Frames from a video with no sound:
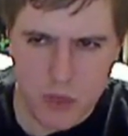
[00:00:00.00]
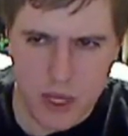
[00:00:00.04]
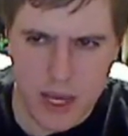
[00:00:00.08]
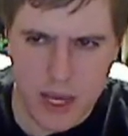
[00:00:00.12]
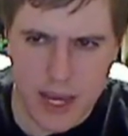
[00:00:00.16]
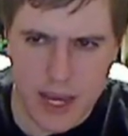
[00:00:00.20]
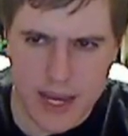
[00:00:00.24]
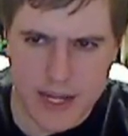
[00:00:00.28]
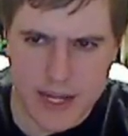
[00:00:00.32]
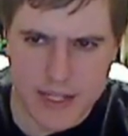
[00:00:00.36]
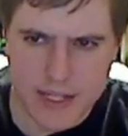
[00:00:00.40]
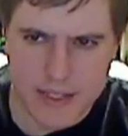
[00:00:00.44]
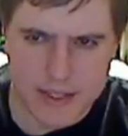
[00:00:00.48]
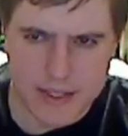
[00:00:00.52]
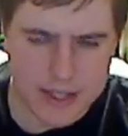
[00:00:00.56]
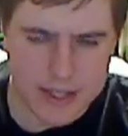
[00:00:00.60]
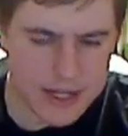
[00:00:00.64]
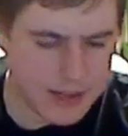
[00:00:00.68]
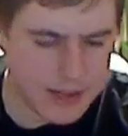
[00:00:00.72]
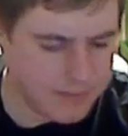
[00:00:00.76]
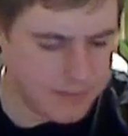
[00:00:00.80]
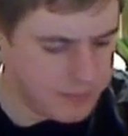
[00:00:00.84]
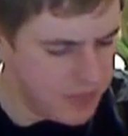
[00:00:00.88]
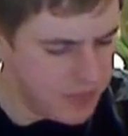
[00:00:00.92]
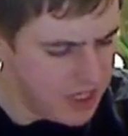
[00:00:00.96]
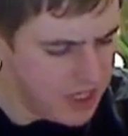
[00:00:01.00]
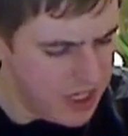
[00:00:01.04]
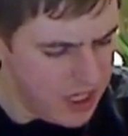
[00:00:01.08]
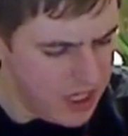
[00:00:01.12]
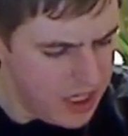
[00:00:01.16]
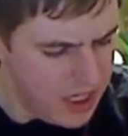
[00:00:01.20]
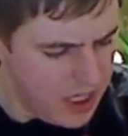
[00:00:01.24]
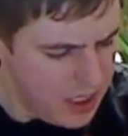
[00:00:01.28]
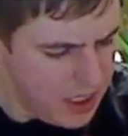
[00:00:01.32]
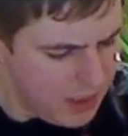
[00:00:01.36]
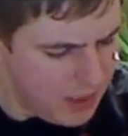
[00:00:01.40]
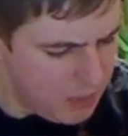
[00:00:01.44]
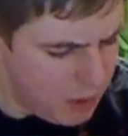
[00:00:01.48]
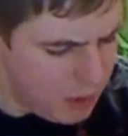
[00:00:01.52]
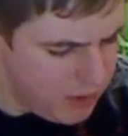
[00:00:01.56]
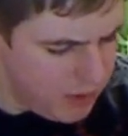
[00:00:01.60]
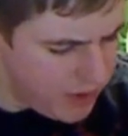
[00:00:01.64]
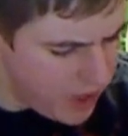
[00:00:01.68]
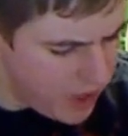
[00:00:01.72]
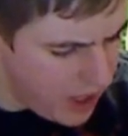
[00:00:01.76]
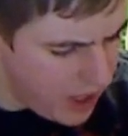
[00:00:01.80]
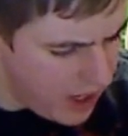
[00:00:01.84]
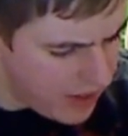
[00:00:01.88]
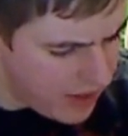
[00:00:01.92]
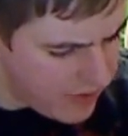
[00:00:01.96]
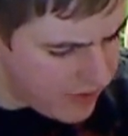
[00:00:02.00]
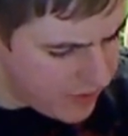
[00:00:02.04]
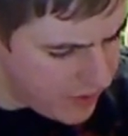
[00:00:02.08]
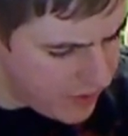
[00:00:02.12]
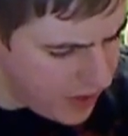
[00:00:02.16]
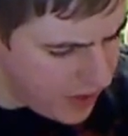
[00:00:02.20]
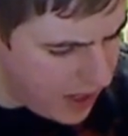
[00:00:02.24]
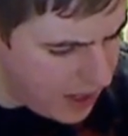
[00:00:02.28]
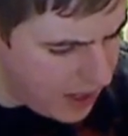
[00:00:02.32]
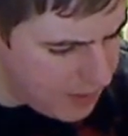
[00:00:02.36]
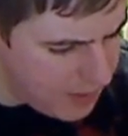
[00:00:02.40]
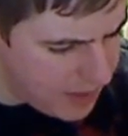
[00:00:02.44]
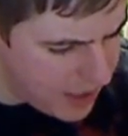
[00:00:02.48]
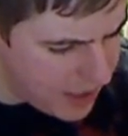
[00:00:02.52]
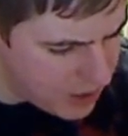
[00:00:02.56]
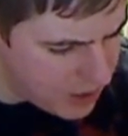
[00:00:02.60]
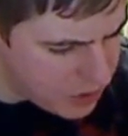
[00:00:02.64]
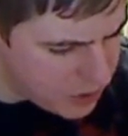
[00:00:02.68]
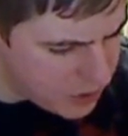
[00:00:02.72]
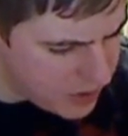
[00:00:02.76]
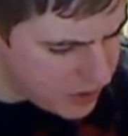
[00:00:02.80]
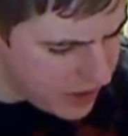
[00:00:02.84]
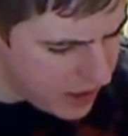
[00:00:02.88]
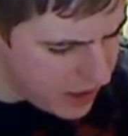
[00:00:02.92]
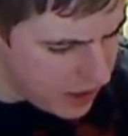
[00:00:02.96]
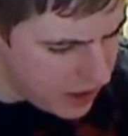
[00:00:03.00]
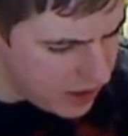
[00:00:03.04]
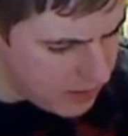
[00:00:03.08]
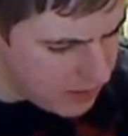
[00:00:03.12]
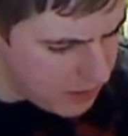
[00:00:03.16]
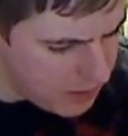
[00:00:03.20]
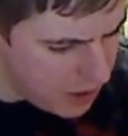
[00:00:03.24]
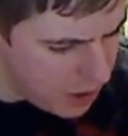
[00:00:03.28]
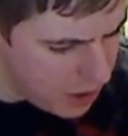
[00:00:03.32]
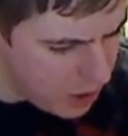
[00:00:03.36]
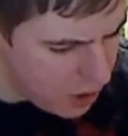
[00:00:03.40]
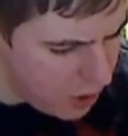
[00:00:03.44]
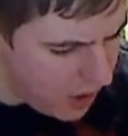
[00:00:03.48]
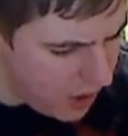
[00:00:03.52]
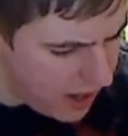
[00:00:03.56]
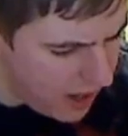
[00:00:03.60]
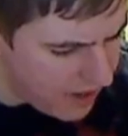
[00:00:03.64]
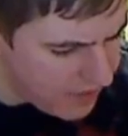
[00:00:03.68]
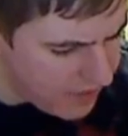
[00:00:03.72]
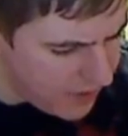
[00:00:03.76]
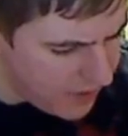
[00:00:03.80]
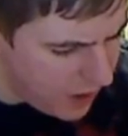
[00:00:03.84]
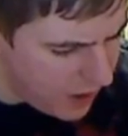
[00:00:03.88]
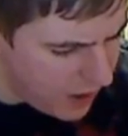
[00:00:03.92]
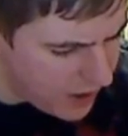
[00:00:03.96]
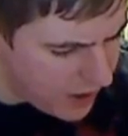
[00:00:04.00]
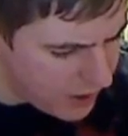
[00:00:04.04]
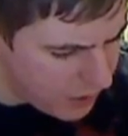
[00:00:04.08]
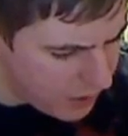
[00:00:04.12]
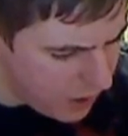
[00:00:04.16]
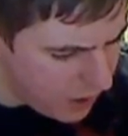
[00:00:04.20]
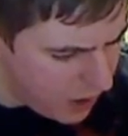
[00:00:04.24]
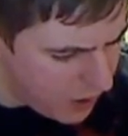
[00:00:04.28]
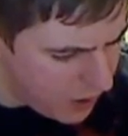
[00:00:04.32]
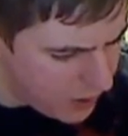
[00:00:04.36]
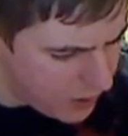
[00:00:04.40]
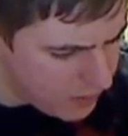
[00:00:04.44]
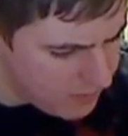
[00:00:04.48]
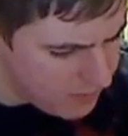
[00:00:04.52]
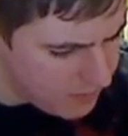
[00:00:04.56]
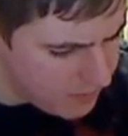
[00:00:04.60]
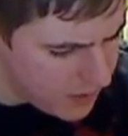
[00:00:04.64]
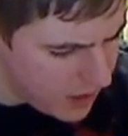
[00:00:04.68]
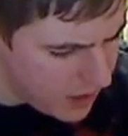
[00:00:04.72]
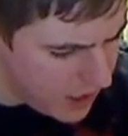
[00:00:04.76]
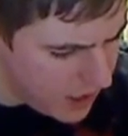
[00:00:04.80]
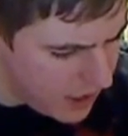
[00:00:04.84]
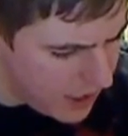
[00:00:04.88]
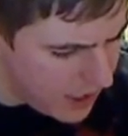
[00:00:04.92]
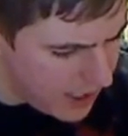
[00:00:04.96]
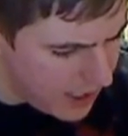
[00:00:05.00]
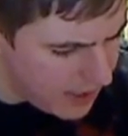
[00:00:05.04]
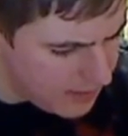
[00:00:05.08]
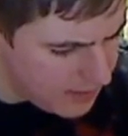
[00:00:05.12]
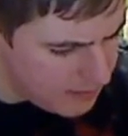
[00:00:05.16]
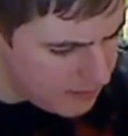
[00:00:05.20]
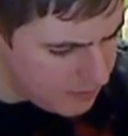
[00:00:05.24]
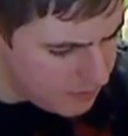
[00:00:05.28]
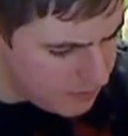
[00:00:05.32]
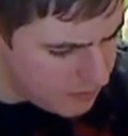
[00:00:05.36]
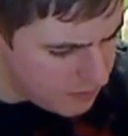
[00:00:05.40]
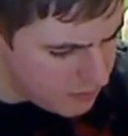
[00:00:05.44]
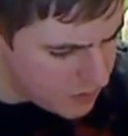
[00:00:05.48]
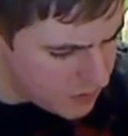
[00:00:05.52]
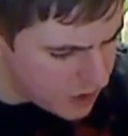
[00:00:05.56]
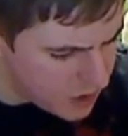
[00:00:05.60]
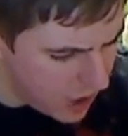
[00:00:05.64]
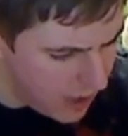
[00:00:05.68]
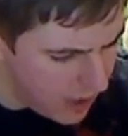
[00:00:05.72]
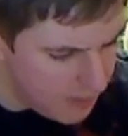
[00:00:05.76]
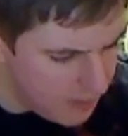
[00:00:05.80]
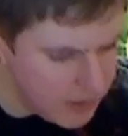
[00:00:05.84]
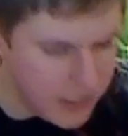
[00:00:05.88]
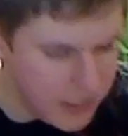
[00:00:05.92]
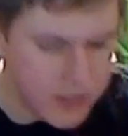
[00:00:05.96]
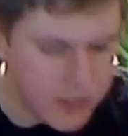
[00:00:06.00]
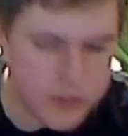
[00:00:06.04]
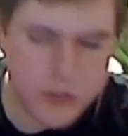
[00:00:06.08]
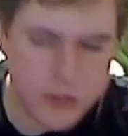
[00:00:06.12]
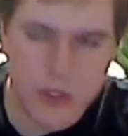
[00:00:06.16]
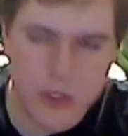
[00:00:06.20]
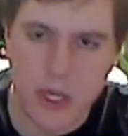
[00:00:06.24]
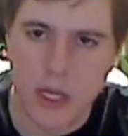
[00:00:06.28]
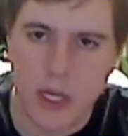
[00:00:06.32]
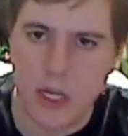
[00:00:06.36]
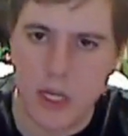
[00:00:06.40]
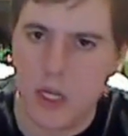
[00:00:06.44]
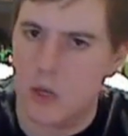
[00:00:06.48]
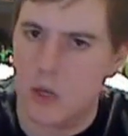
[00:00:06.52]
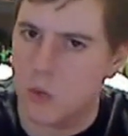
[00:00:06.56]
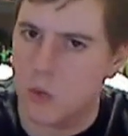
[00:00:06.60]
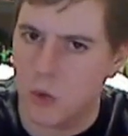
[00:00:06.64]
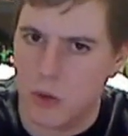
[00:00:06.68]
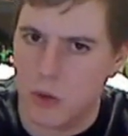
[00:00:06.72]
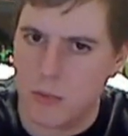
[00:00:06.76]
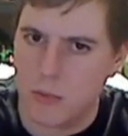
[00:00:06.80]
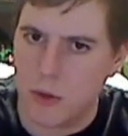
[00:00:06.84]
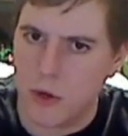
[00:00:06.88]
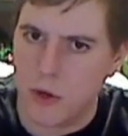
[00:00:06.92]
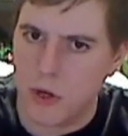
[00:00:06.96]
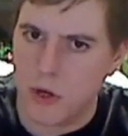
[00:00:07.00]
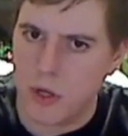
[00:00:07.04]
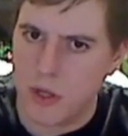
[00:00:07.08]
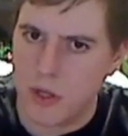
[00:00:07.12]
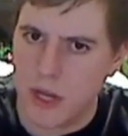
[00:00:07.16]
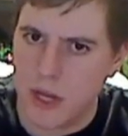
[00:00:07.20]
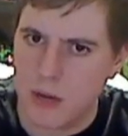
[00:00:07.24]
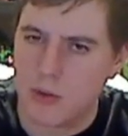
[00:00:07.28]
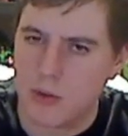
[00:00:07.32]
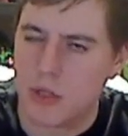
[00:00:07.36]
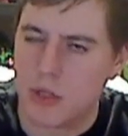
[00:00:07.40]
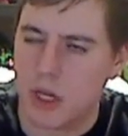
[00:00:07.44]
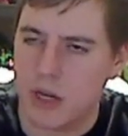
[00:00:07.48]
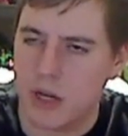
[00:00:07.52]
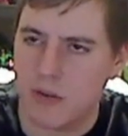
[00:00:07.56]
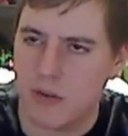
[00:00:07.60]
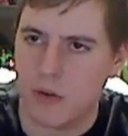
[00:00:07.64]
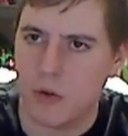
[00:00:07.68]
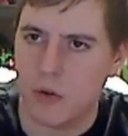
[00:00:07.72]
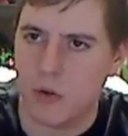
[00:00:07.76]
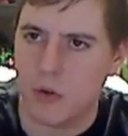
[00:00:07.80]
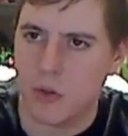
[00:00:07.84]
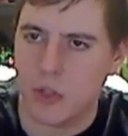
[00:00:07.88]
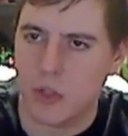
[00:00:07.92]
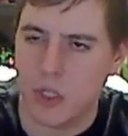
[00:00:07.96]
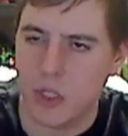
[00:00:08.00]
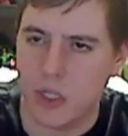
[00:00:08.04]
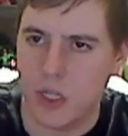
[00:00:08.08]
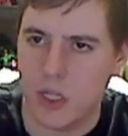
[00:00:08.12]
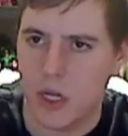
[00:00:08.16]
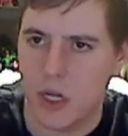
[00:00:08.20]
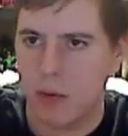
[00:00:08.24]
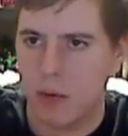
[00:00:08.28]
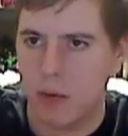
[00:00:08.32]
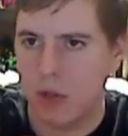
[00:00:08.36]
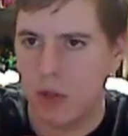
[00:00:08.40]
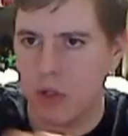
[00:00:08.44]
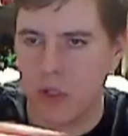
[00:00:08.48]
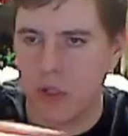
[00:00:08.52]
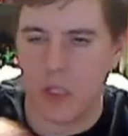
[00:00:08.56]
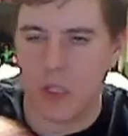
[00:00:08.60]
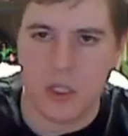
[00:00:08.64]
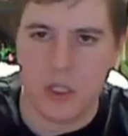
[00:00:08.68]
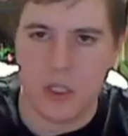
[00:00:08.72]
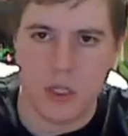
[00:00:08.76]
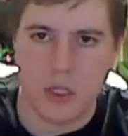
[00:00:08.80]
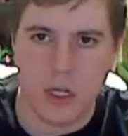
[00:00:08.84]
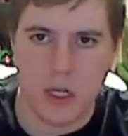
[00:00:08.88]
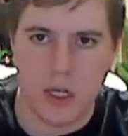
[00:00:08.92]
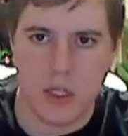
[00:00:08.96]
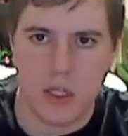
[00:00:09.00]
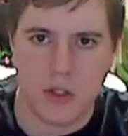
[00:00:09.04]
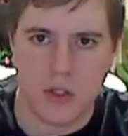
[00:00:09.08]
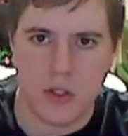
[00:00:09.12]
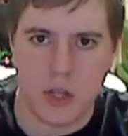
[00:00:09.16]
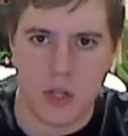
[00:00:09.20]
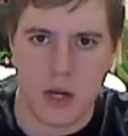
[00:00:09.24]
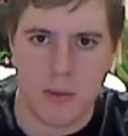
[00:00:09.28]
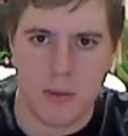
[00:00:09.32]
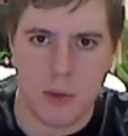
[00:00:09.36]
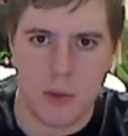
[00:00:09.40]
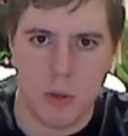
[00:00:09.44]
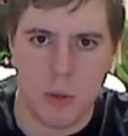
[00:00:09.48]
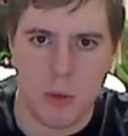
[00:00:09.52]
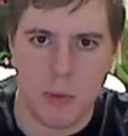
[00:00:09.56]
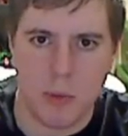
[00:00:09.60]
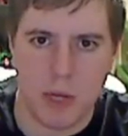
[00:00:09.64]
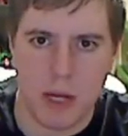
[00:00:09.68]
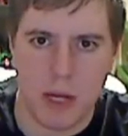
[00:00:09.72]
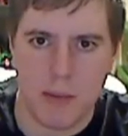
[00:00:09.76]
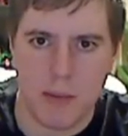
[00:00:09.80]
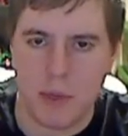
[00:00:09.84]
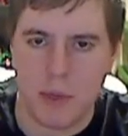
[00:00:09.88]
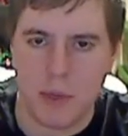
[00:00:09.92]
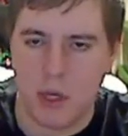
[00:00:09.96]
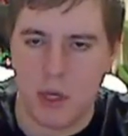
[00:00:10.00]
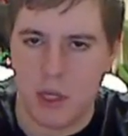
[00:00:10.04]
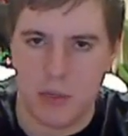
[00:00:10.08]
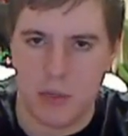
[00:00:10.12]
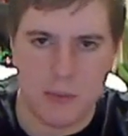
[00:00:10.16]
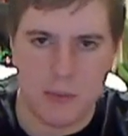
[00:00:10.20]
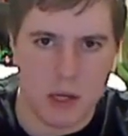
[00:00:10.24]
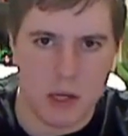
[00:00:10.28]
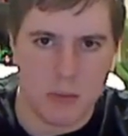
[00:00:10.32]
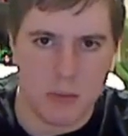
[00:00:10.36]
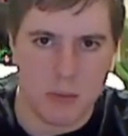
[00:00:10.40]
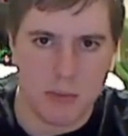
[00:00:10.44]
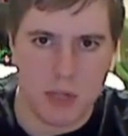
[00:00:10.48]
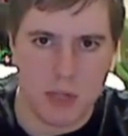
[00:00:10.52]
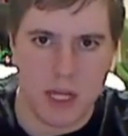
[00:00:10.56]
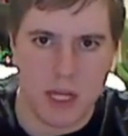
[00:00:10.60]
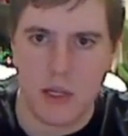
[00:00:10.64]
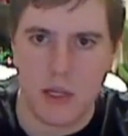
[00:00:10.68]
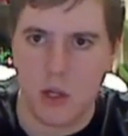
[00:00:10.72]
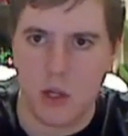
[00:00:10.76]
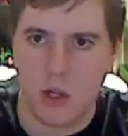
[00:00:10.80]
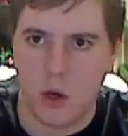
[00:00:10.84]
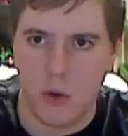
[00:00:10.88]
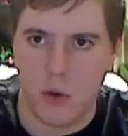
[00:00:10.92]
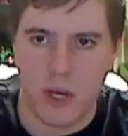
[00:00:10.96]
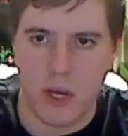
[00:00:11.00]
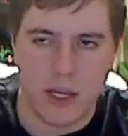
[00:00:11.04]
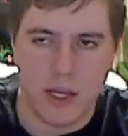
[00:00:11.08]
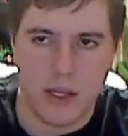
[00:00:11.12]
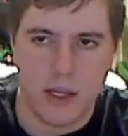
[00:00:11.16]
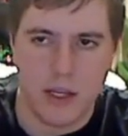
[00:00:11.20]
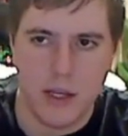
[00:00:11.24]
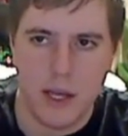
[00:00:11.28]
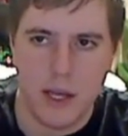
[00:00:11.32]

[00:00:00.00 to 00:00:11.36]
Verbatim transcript: And um, moving on from there. So Daryl and Merle go off on their own. Um, zombies getting into Woodbury. That was kind of a cool scene there, where you see uh, the zombie open up the, the metal plate, go in,